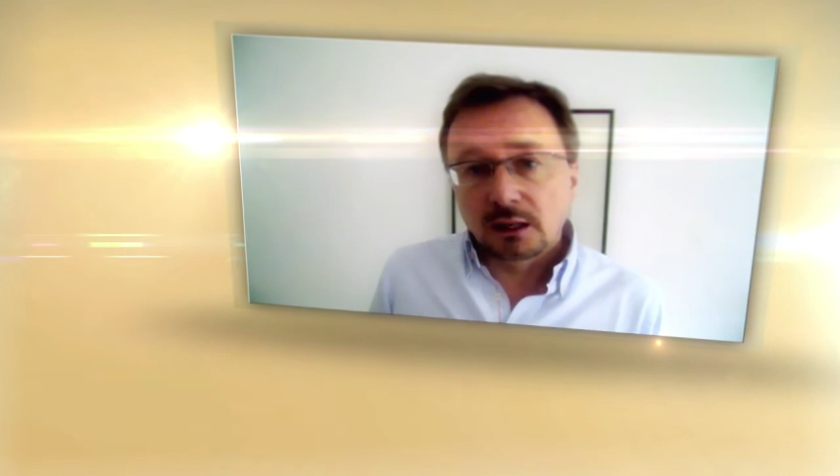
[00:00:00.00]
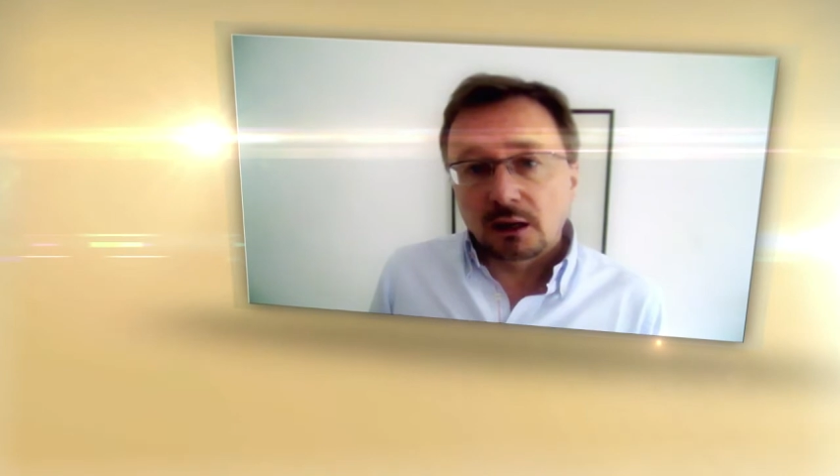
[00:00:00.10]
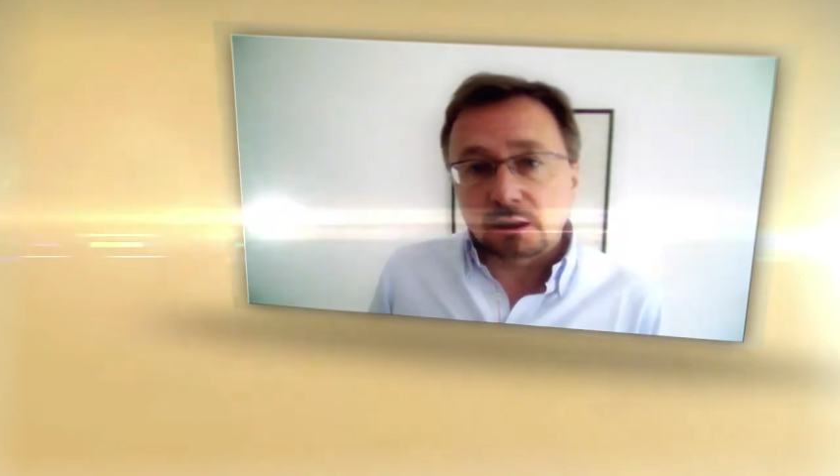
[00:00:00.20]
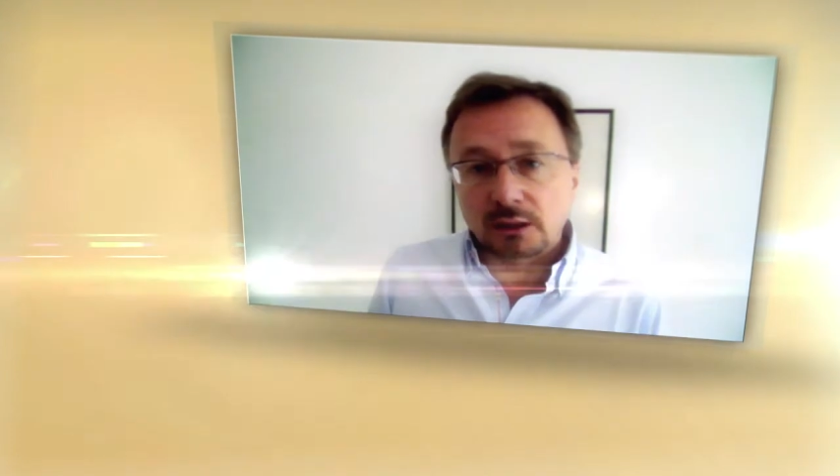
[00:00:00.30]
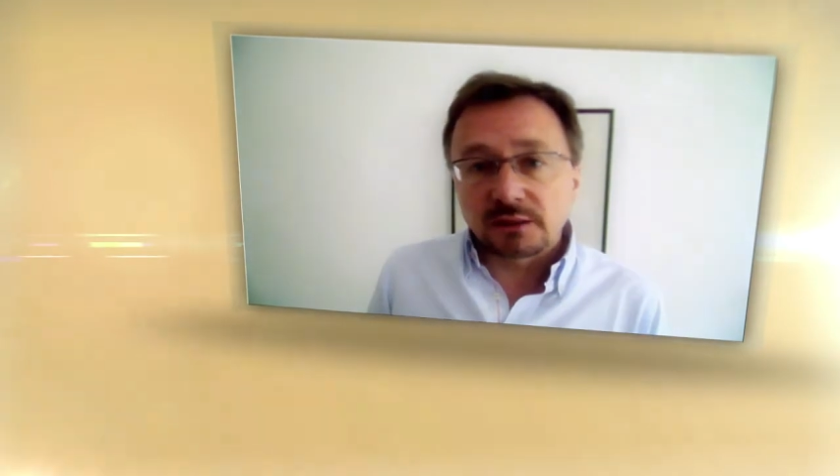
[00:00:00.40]

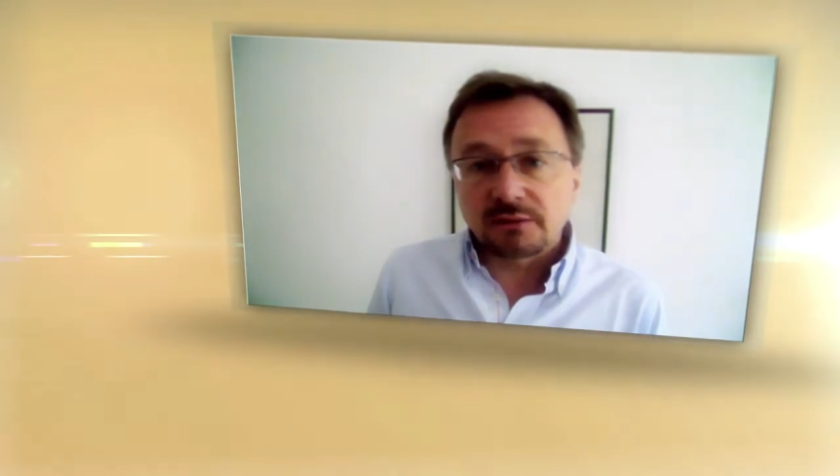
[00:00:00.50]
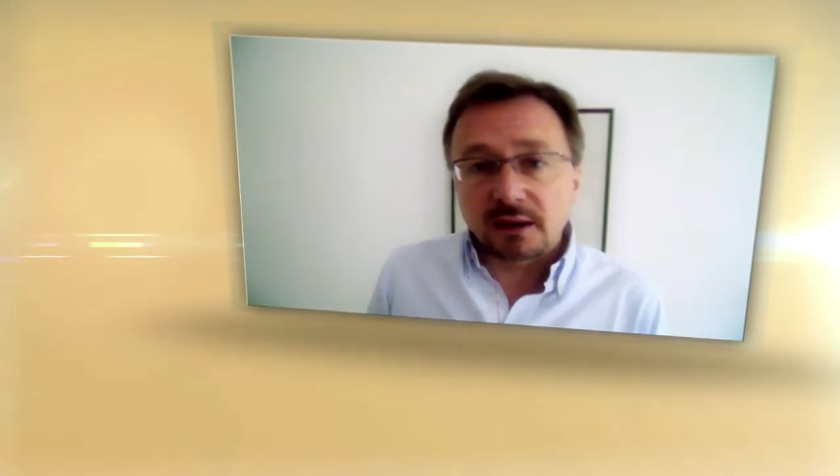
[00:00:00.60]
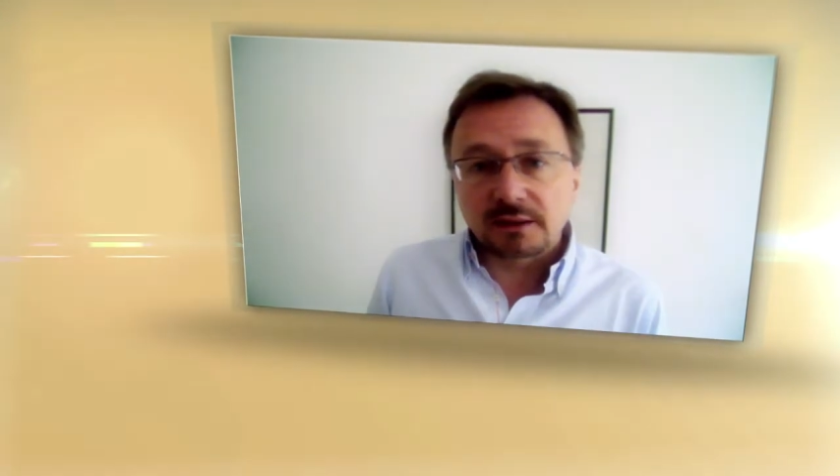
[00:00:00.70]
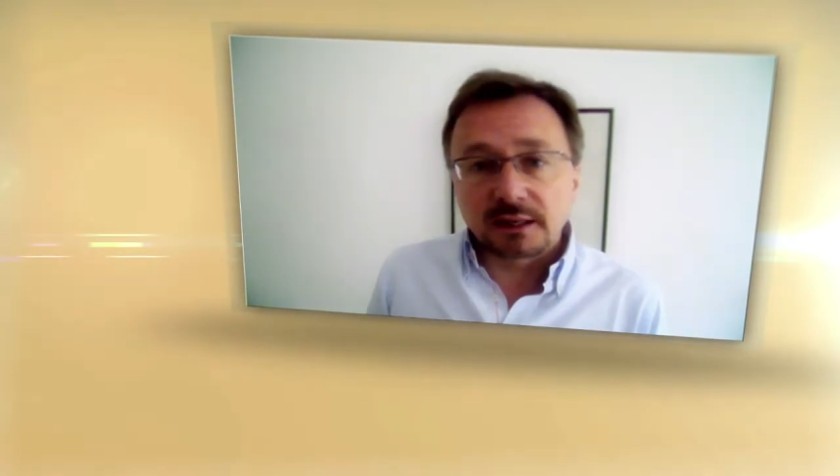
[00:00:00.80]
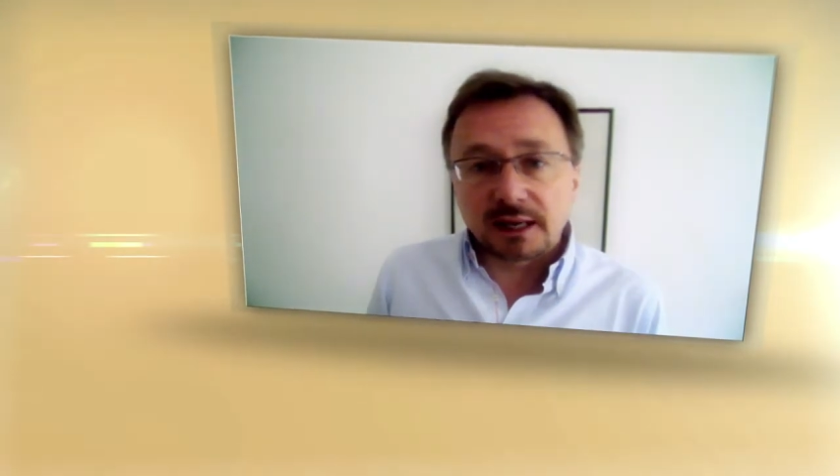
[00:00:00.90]
are going to
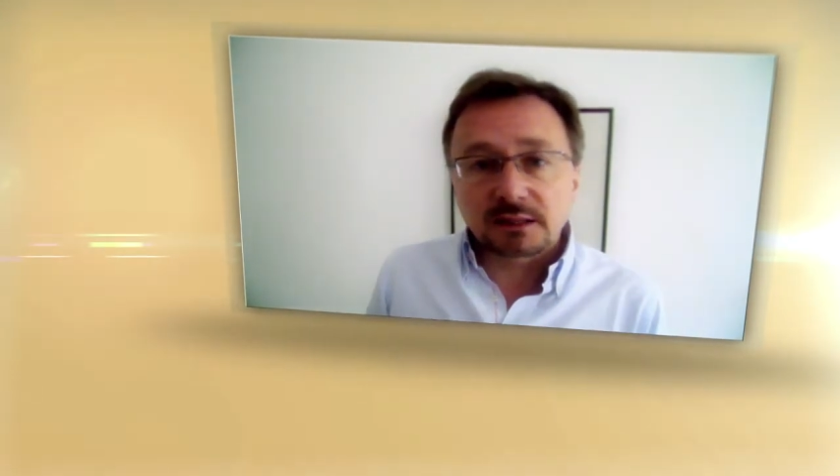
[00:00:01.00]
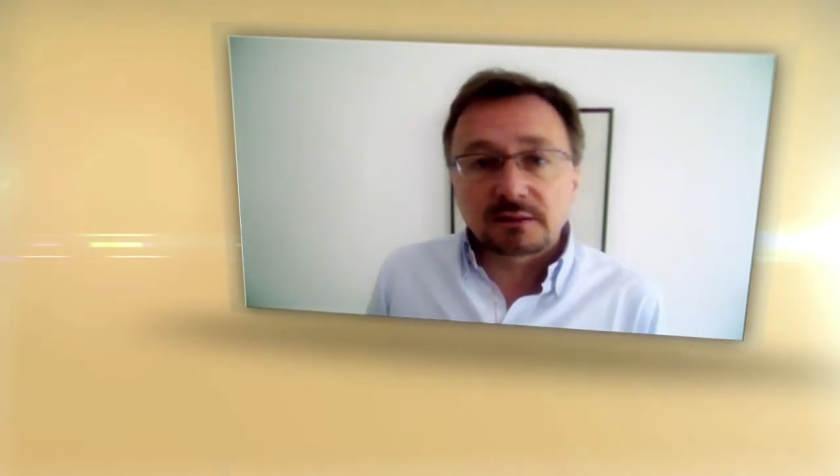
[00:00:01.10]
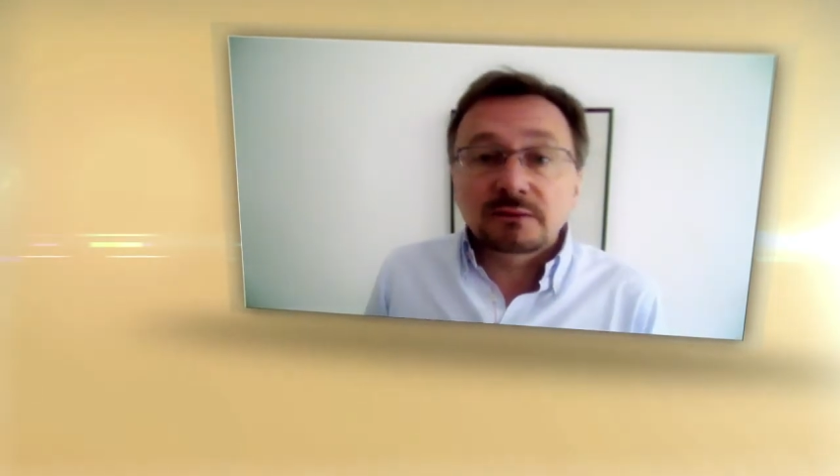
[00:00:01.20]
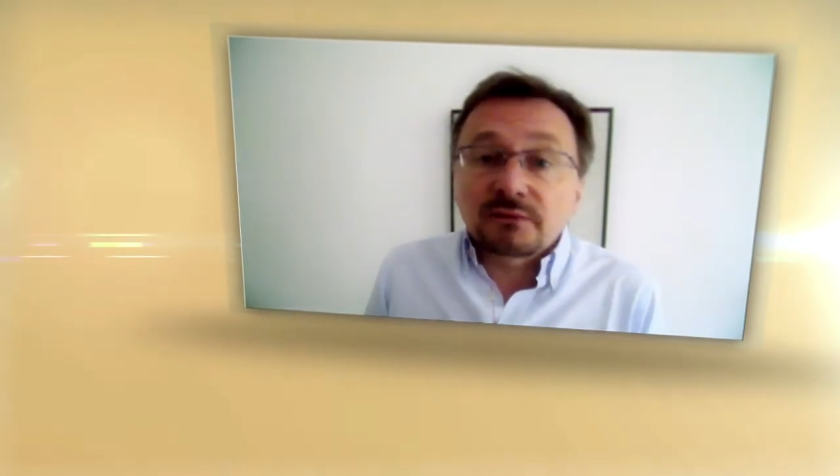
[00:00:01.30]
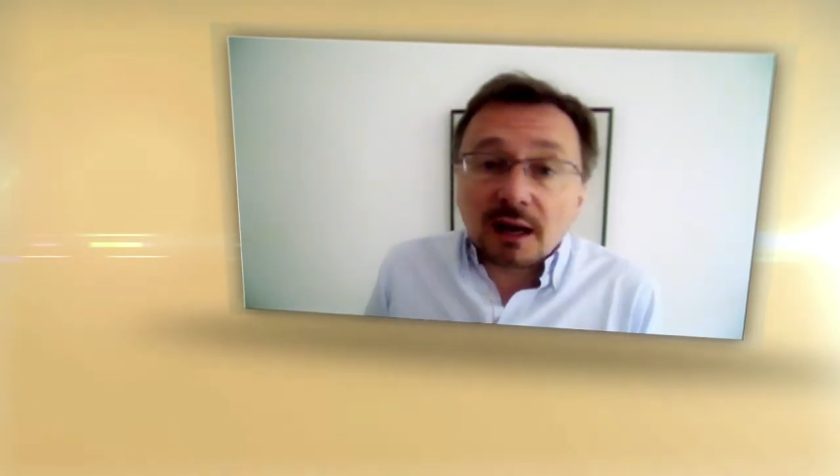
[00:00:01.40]
find the next
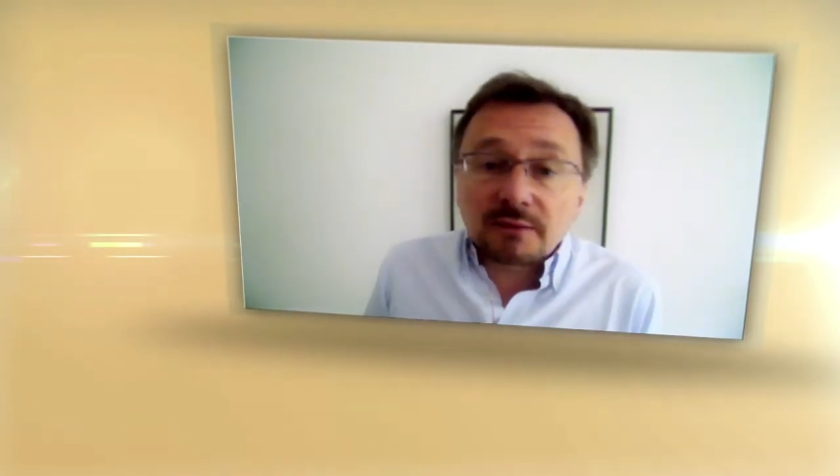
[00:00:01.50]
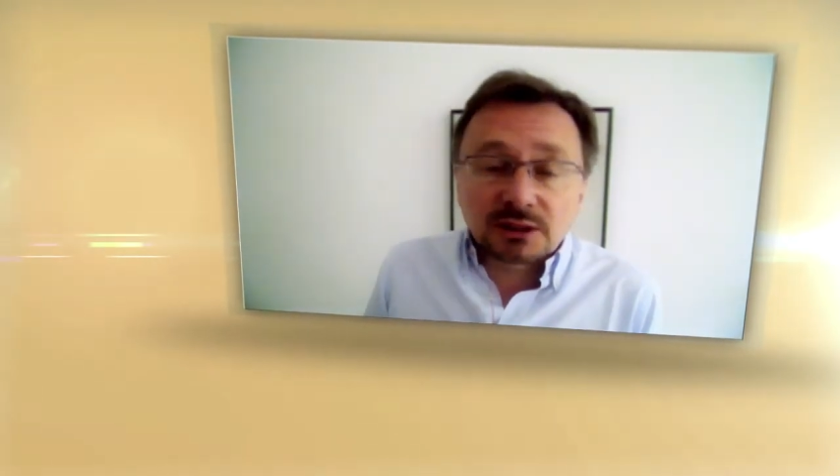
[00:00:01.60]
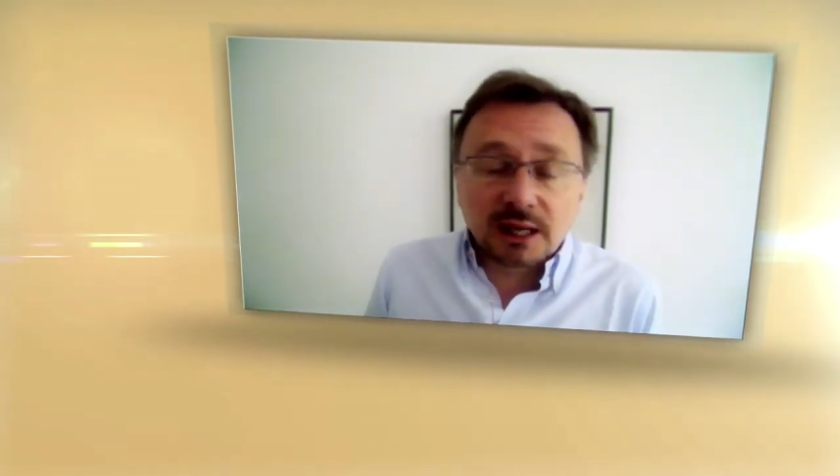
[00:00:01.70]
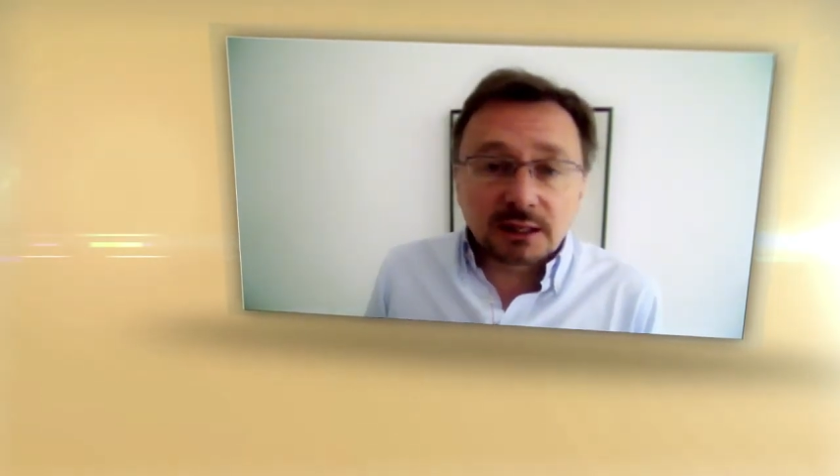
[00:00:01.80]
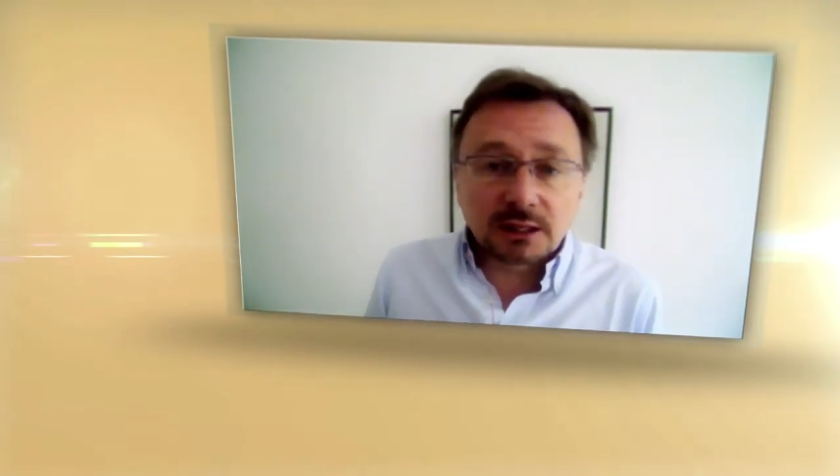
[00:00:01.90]
5 or 10